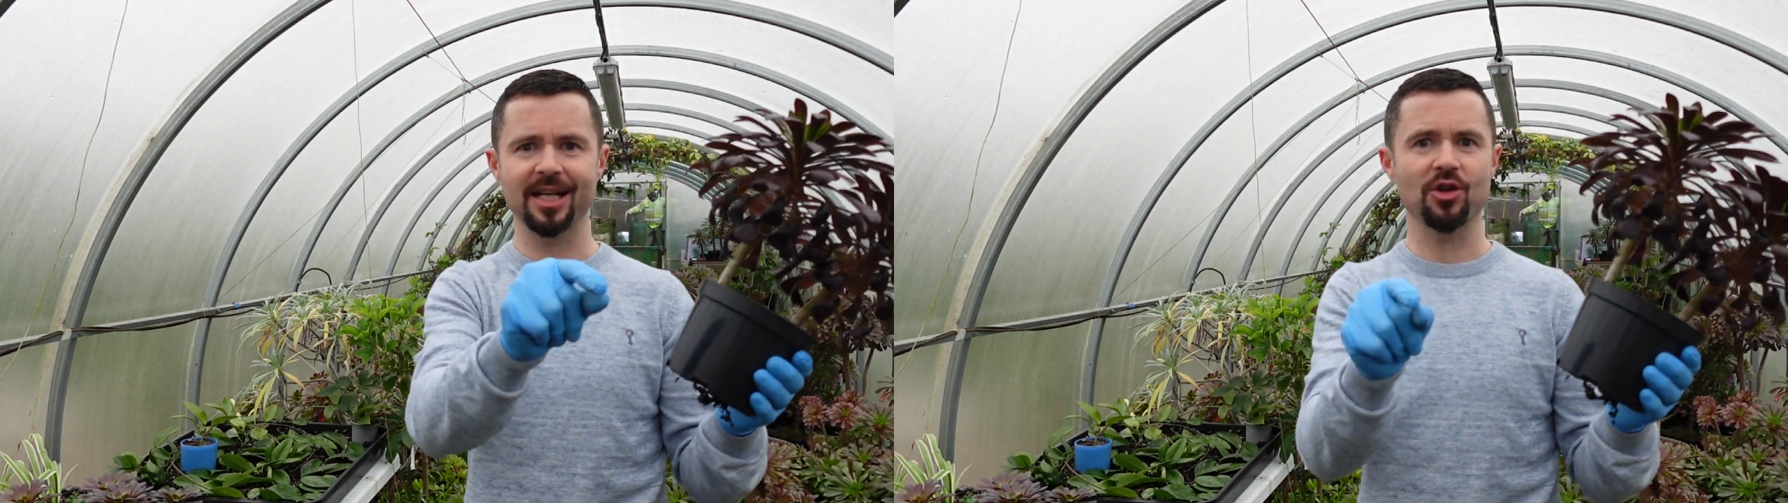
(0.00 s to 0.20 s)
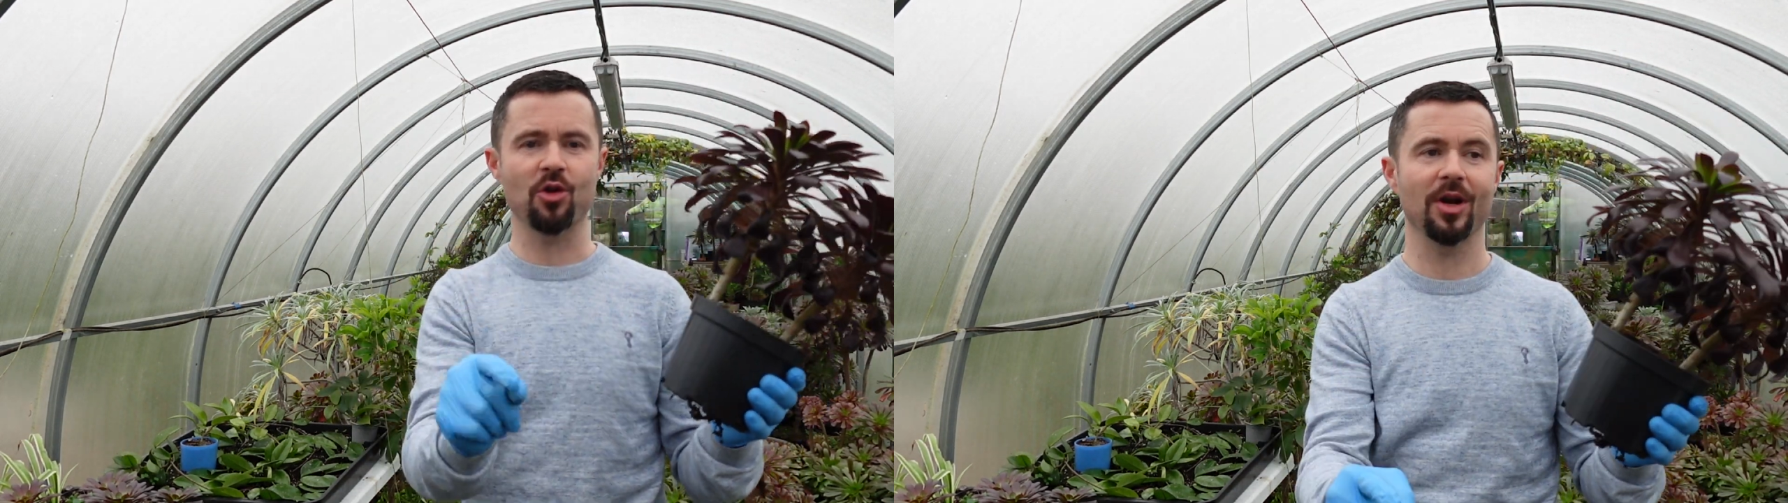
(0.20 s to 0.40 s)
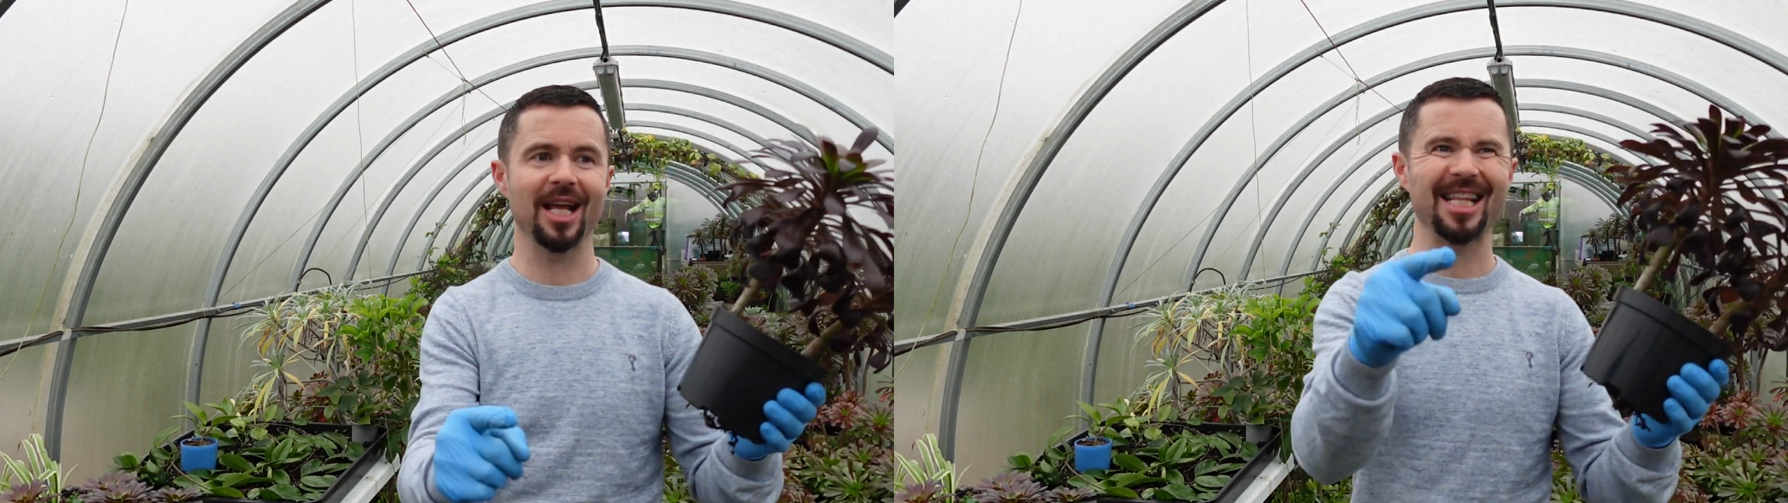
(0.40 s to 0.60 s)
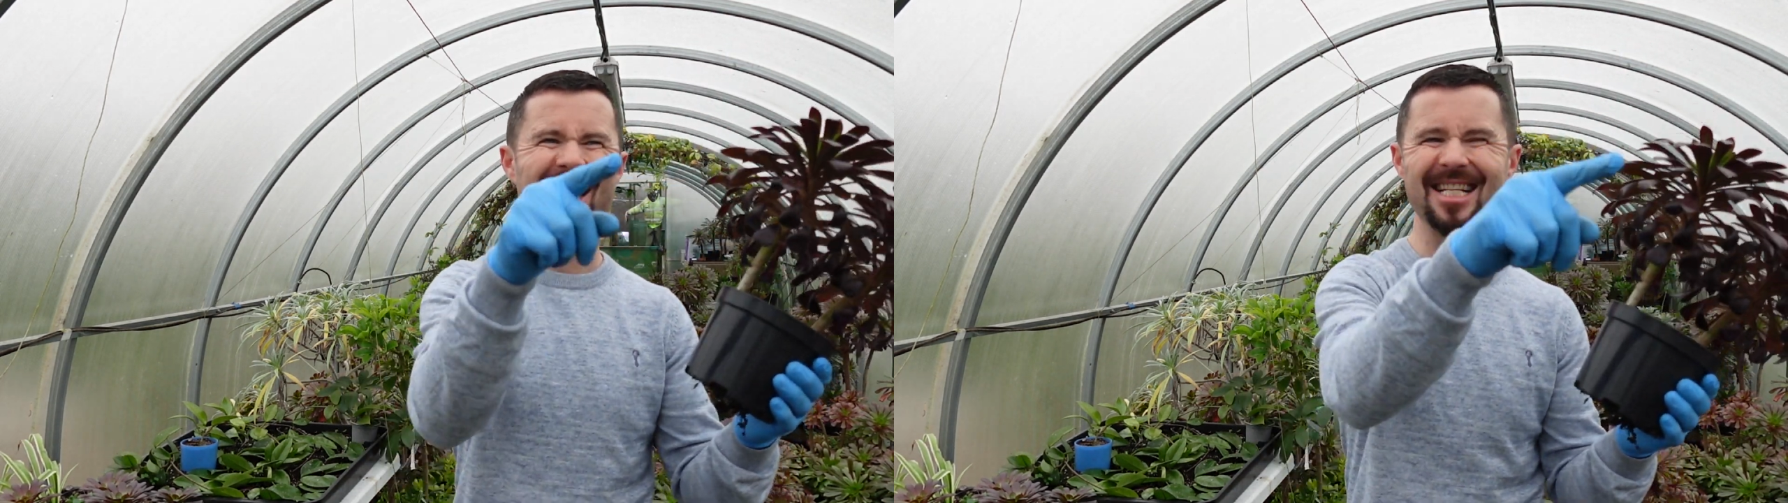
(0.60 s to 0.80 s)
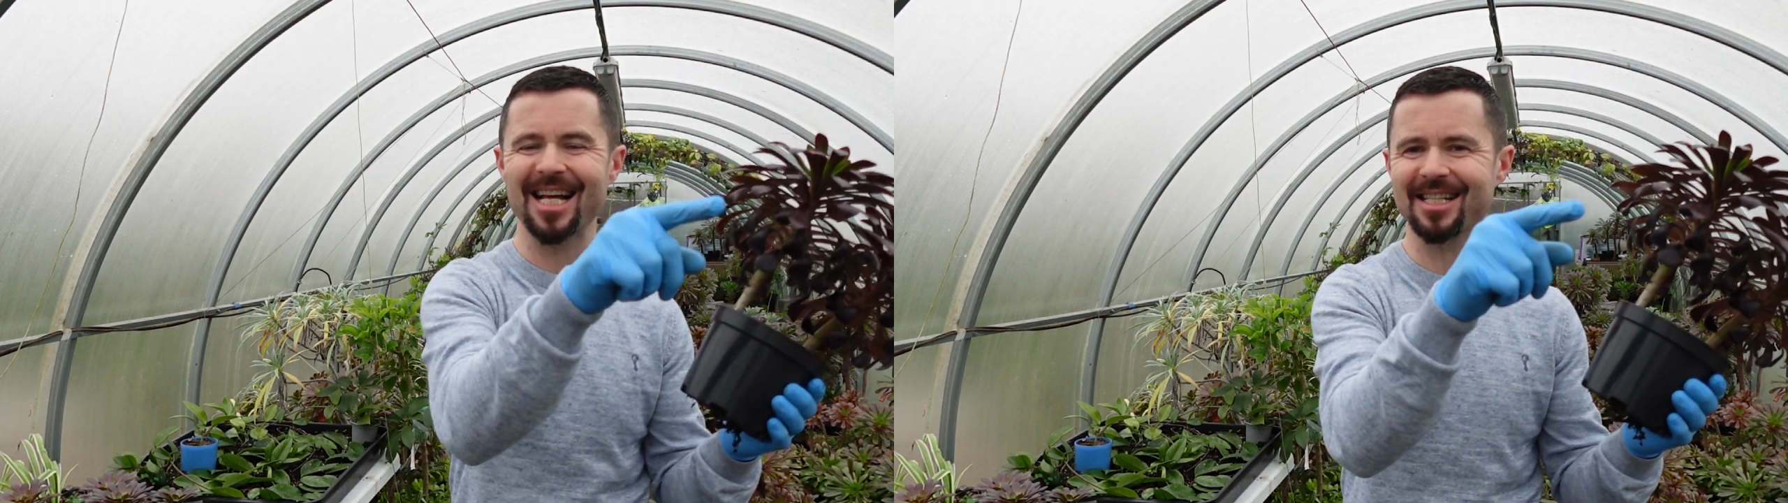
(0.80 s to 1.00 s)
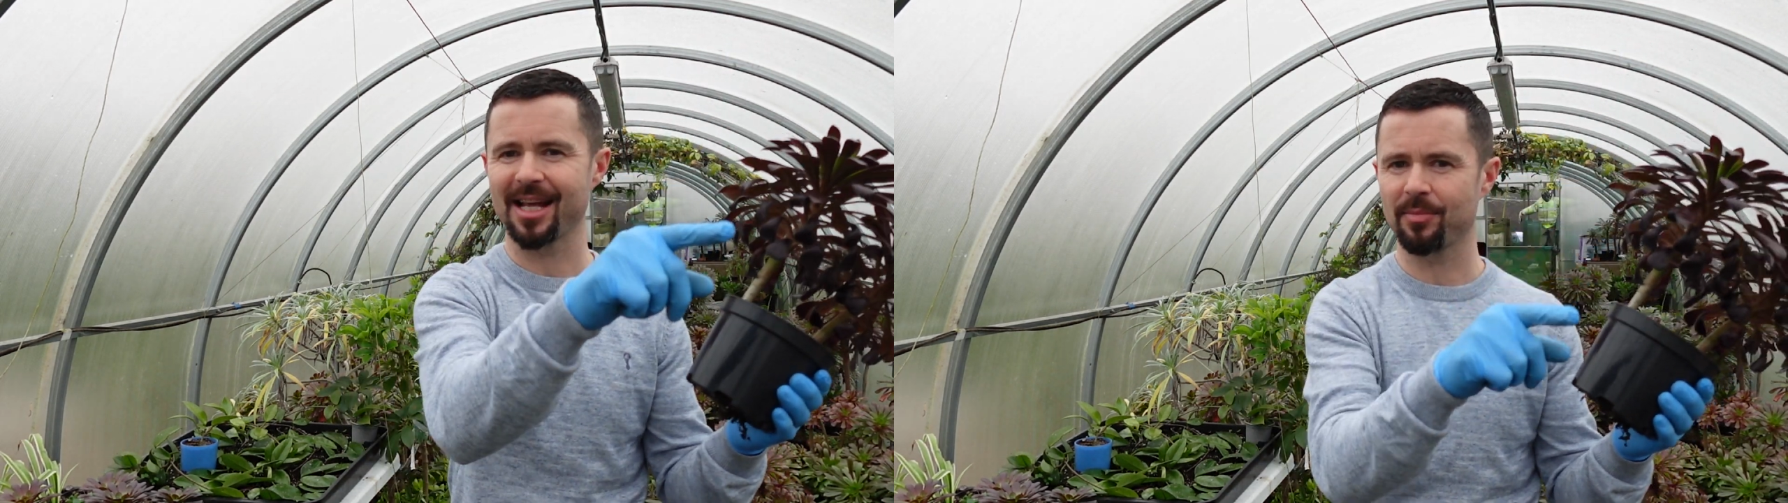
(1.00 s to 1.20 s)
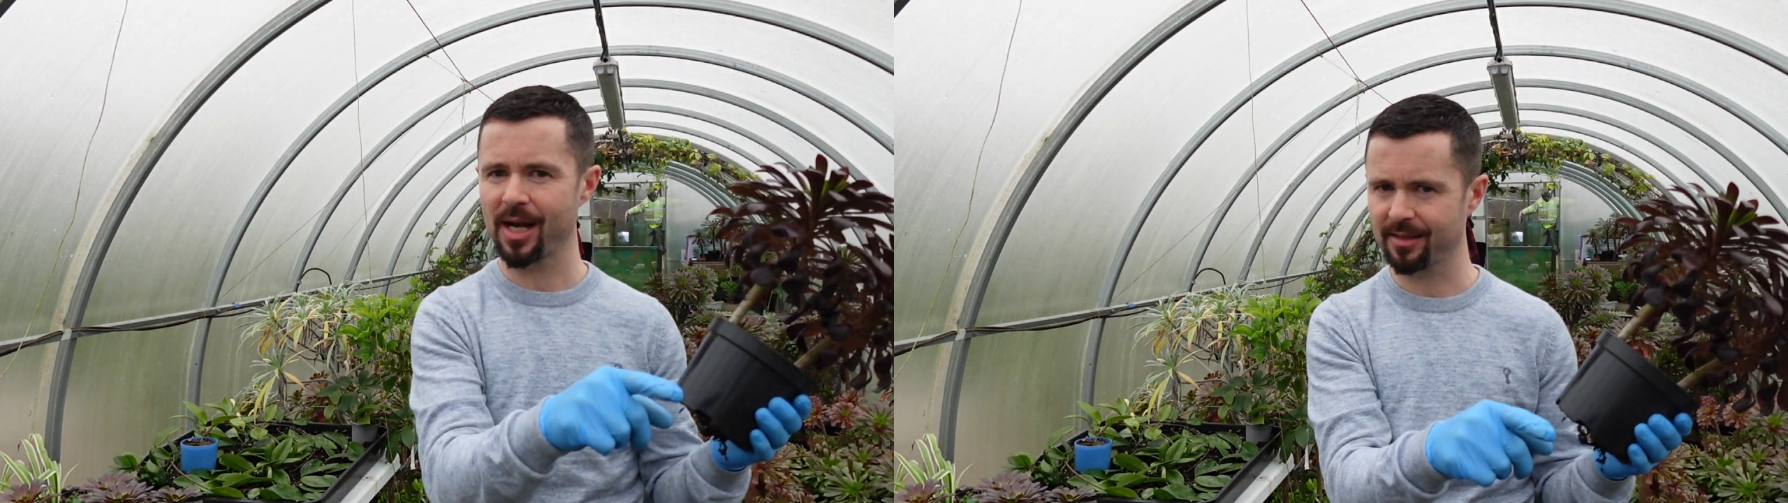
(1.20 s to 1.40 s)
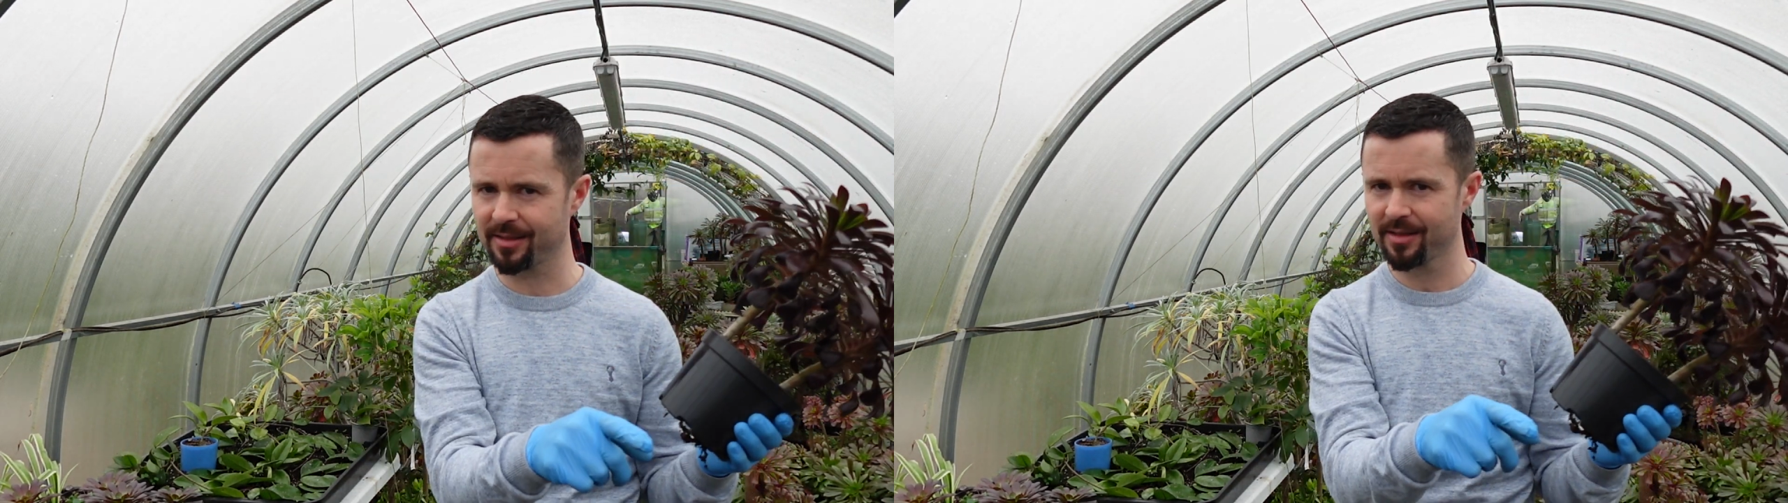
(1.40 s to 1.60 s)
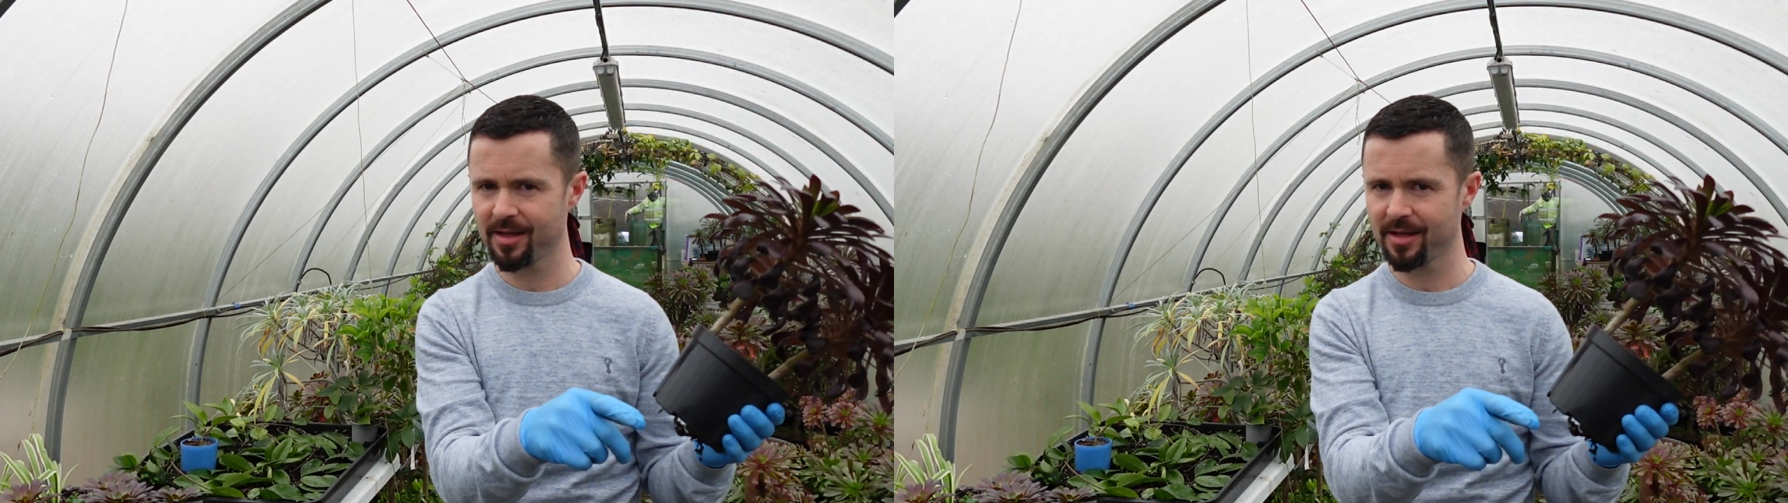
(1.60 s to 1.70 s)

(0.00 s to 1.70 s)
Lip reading: that you're going to get the exact same plant.